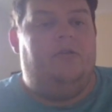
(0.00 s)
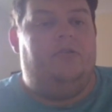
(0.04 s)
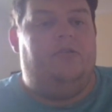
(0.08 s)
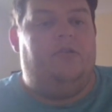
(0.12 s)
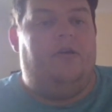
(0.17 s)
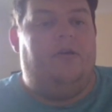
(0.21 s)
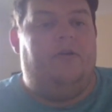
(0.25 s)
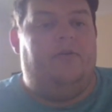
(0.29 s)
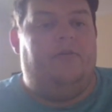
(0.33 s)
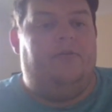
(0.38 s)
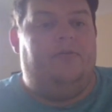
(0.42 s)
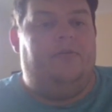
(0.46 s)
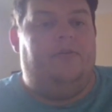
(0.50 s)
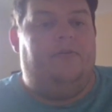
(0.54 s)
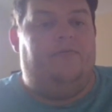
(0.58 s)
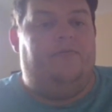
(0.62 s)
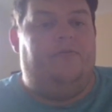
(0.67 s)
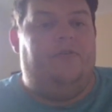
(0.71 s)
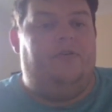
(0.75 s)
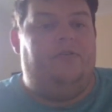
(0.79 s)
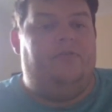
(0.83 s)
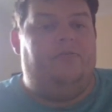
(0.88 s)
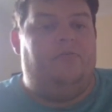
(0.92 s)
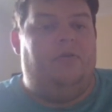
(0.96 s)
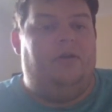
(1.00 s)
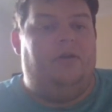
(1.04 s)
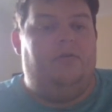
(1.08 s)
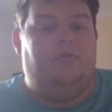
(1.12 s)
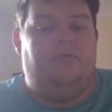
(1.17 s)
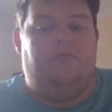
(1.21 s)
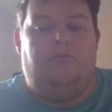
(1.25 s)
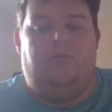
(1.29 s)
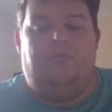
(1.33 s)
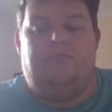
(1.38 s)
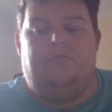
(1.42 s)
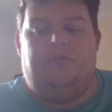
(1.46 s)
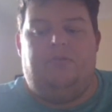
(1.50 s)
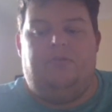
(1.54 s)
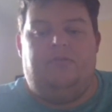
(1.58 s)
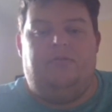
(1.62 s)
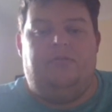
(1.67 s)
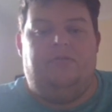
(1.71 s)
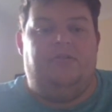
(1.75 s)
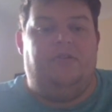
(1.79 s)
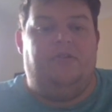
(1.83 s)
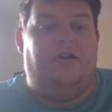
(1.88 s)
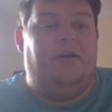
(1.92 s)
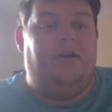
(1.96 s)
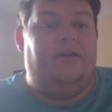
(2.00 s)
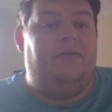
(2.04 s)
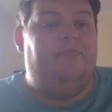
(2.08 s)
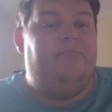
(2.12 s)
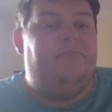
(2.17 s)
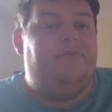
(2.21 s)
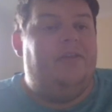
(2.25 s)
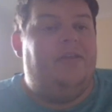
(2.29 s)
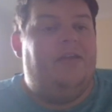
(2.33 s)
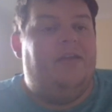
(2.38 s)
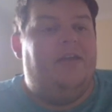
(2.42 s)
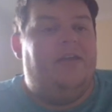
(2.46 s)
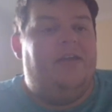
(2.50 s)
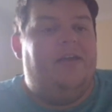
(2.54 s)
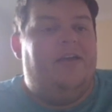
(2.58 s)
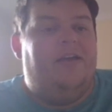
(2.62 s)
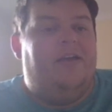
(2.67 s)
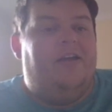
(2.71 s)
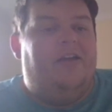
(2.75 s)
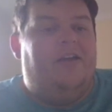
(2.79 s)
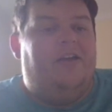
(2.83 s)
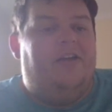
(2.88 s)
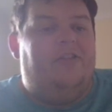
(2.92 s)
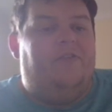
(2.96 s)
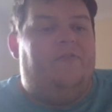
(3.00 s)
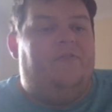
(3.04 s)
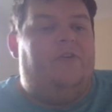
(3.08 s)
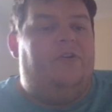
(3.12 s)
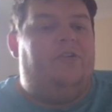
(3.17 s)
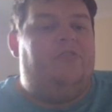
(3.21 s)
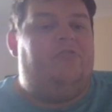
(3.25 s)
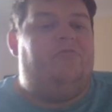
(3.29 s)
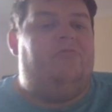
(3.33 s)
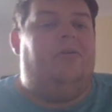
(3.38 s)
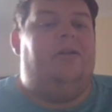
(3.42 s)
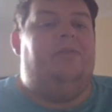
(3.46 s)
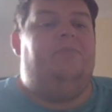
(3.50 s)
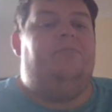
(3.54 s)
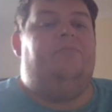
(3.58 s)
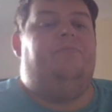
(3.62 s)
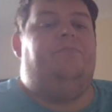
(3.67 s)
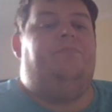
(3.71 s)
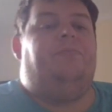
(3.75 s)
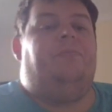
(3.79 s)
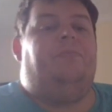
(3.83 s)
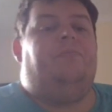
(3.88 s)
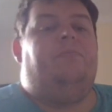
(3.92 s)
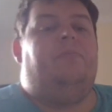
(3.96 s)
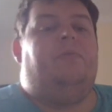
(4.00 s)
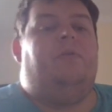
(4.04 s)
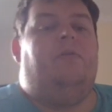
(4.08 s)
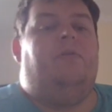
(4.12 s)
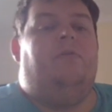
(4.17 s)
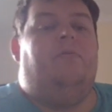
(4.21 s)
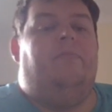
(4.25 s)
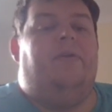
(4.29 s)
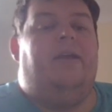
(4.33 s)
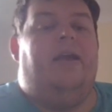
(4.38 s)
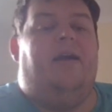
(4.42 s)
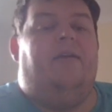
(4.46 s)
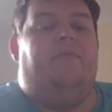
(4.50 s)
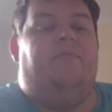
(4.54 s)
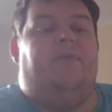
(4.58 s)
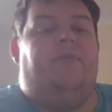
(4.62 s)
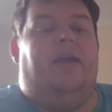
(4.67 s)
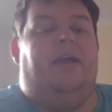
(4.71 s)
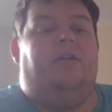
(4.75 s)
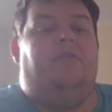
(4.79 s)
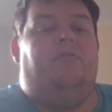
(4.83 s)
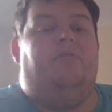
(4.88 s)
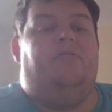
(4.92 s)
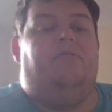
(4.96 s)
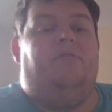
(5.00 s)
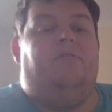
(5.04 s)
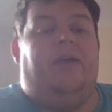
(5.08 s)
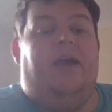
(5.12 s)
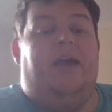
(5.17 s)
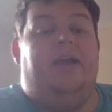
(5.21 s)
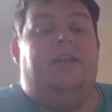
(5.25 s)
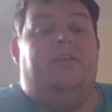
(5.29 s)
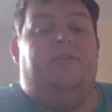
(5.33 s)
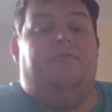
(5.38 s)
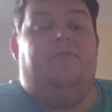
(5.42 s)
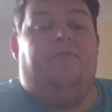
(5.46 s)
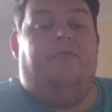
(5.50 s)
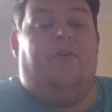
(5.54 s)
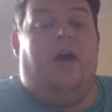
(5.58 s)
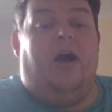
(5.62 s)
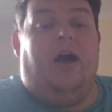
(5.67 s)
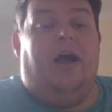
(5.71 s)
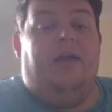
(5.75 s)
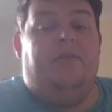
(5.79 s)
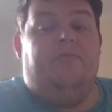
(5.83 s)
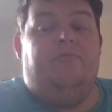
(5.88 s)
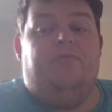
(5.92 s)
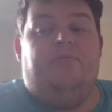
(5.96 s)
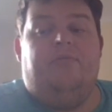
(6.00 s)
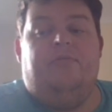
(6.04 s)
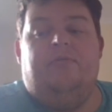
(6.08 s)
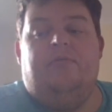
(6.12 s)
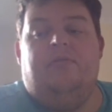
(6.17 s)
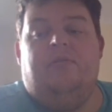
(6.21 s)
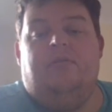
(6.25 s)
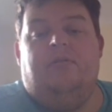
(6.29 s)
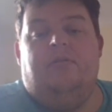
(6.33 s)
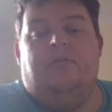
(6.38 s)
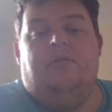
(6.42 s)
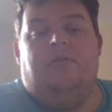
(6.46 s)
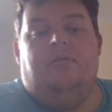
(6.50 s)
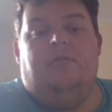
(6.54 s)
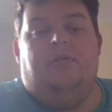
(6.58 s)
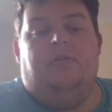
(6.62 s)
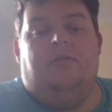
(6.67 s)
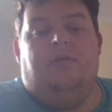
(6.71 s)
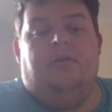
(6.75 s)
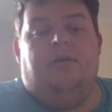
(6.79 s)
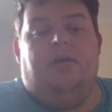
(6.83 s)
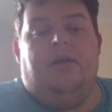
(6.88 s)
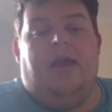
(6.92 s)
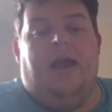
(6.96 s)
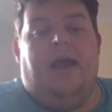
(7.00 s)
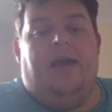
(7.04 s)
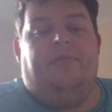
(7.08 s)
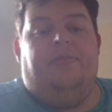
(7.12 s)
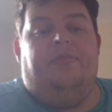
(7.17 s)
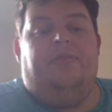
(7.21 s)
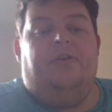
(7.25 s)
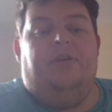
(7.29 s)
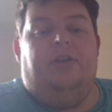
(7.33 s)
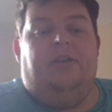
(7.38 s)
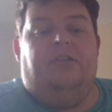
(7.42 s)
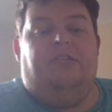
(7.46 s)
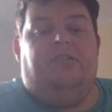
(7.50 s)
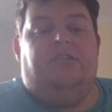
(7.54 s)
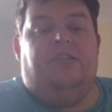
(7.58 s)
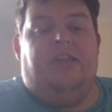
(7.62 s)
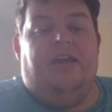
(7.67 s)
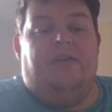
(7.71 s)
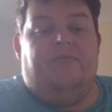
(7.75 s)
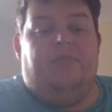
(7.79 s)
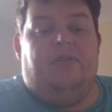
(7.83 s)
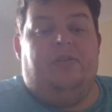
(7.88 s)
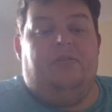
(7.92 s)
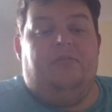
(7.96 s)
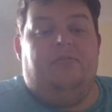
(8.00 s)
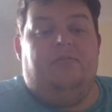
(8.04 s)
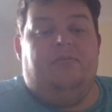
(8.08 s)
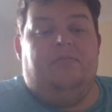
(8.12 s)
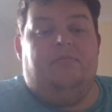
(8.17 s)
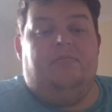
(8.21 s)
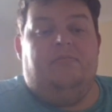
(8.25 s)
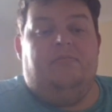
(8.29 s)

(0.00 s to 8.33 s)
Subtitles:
So the first one, the first one, we have angles of 85 and 37.